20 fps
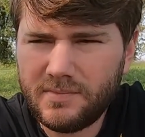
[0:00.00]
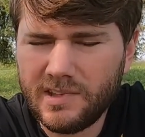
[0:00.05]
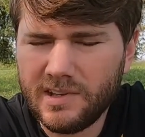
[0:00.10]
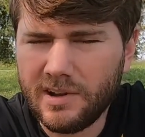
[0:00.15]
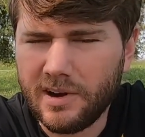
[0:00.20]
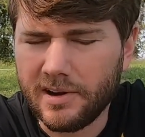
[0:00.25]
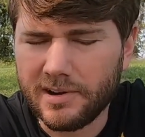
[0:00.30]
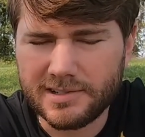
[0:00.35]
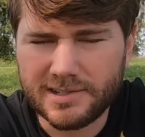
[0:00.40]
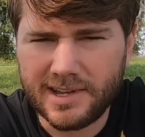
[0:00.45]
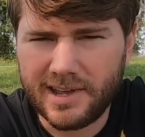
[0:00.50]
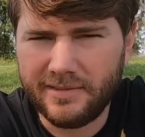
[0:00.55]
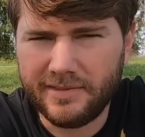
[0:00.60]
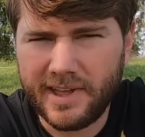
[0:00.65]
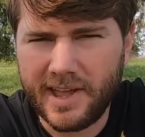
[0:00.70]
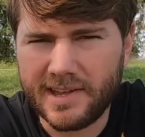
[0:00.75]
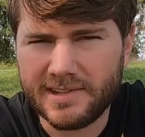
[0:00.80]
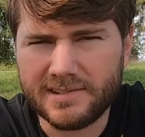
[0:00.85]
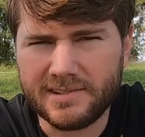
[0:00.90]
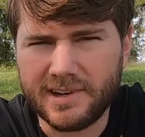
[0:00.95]
The car doesn't have
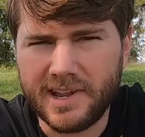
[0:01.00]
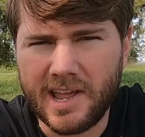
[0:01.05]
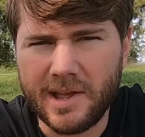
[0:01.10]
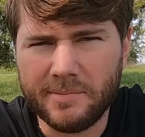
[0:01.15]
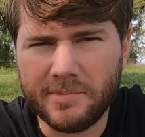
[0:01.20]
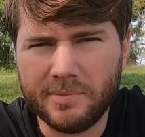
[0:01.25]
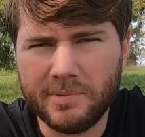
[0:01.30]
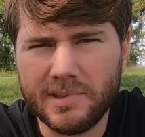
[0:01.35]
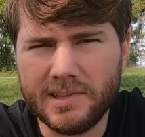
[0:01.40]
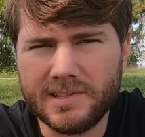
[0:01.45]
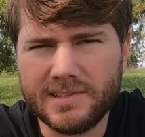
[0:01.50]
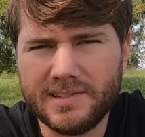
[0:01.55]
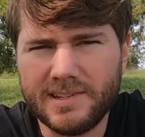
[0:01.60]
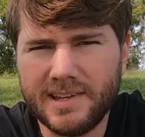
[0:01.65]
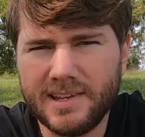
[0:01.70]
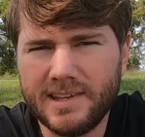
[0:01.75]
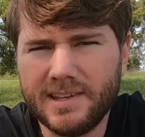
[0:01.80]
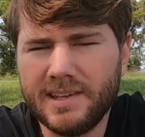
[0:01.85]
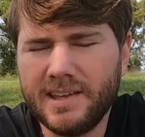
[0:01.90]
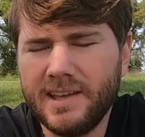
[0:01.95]
caster camber plates
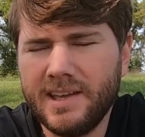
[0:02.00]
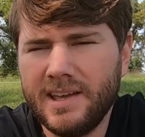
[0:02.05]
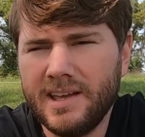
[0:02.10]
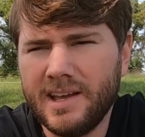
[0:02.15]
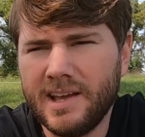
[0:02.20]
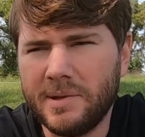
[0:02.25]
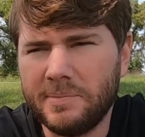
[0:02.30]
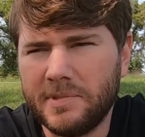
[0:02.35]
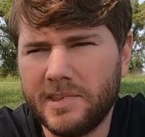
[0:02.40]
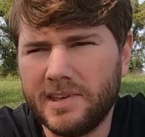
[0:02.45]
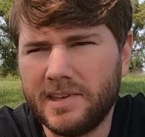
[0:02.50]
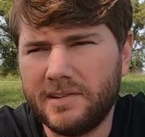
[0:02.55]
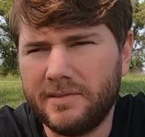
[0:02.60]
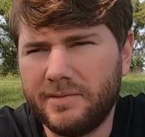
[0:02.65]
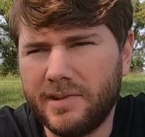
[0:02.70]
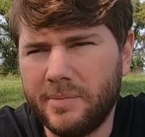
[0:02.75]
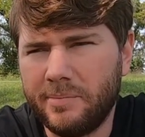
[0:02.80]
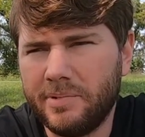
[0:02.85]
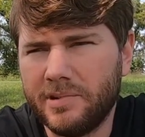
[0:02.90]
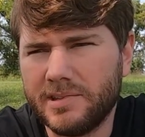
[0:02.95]
yet. I'm thinking
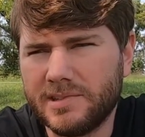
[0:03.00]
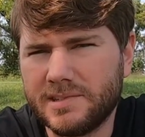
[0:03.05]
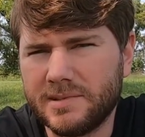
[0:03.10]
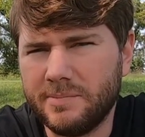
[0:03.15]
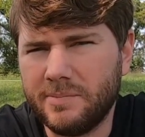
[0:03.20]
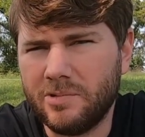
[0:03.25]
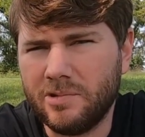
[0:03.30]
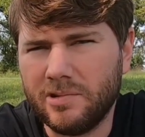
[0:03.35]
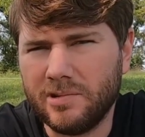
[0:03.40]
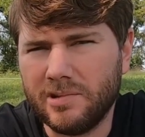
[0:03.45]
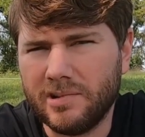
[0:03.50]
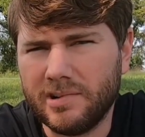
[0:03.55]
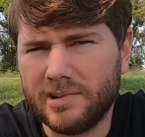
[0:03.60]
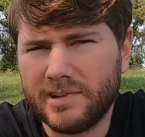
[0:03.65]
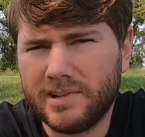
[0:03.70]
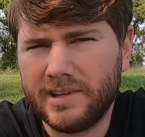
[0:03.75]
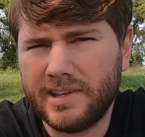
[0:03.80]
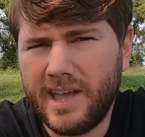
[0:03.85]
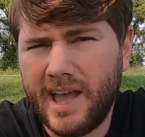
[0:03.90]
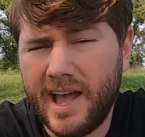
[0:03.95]
if I put some more
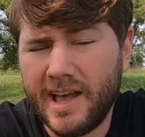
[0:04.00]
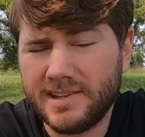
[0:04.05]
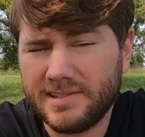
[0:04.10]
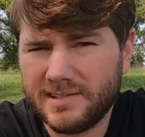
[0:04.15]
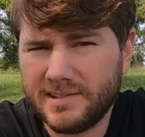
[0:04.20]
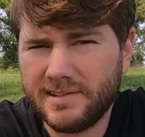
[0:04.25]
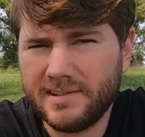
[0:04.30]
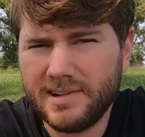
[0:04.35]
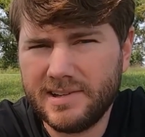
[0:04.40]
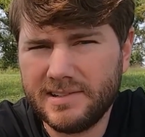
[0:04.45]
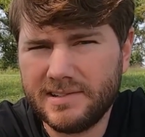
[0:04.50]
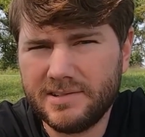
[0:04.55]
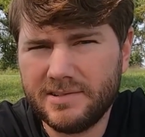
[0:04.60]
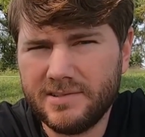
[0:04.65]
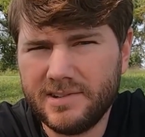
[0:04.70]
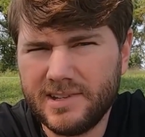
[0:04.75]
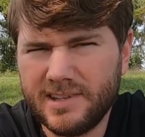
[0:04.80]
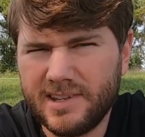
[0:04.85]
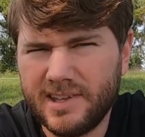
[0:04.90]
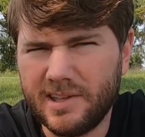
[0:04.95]
caster
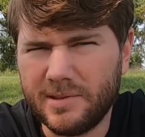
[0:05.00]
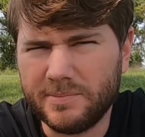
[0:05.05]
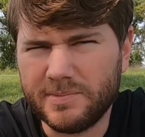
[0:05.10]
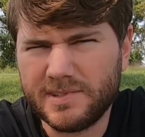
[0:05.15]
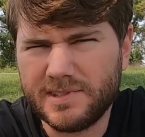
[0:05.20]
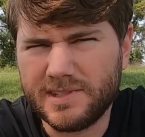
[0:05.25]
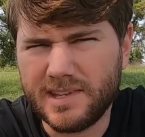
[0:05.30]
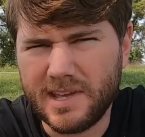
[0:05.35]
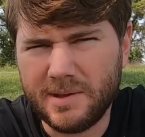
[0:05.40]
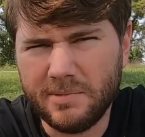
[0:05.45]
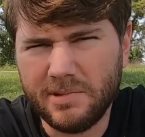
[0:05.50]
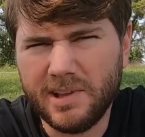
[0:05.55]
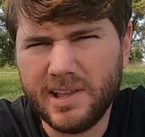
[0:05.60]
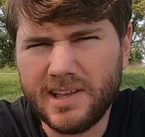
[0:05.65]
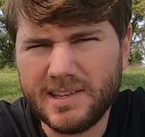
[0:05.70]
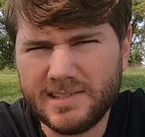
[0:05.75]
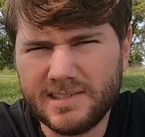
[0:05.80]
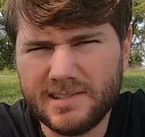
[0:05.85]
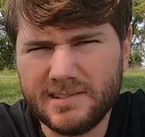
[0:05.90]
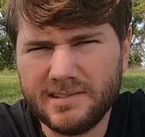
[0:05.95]
into it, it helps
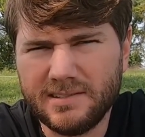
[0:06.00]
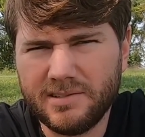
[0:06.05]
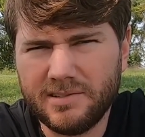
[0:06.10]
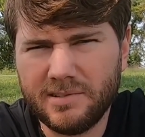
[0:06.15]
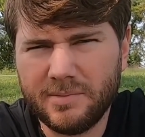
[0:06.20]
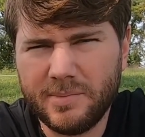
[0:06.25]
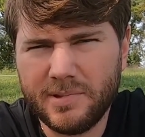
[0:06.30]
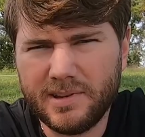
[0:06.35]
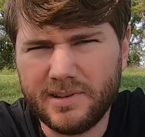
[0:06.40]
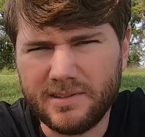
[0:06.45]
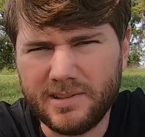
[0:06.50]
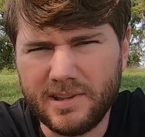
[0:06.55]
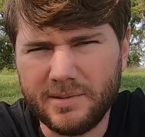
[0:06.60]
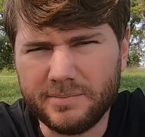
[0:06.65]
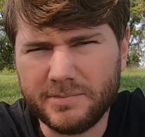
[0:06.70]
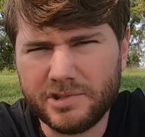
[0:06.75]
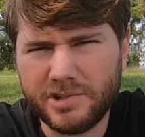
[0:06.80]
stabilize it a little bit. It'll help